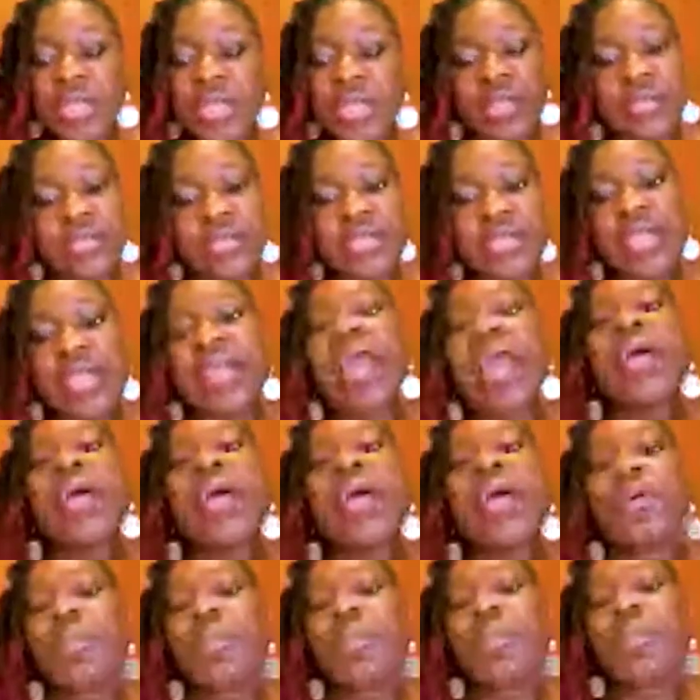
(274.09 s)
and
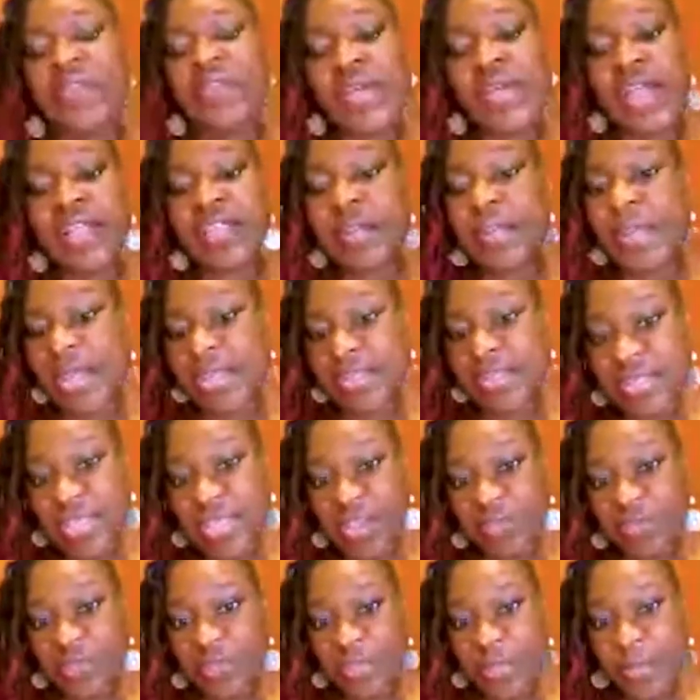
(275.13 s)
together we provide the best
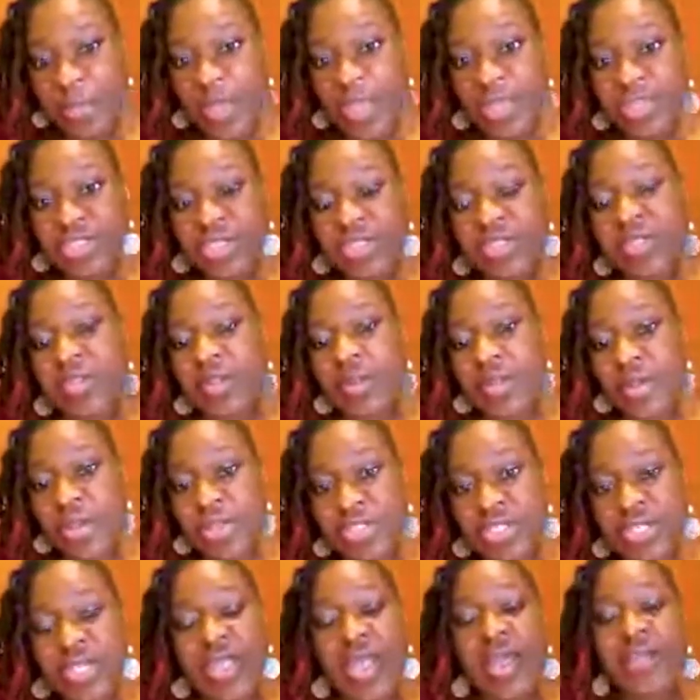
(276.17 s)
care for the patient so the
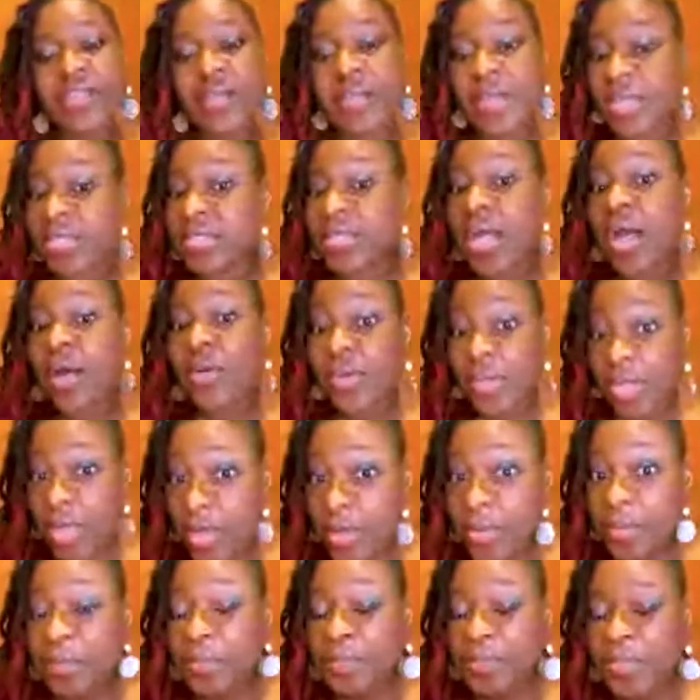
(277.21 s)
patient can have the best
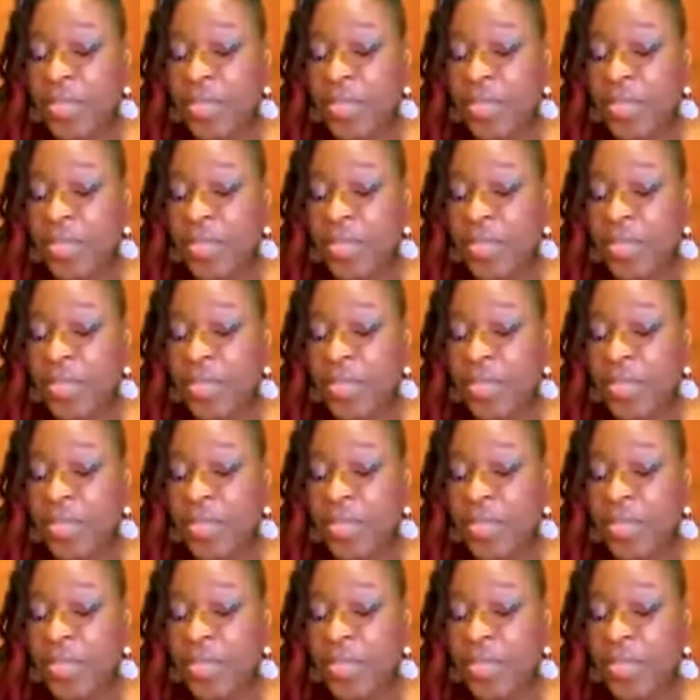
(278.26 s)
outcome.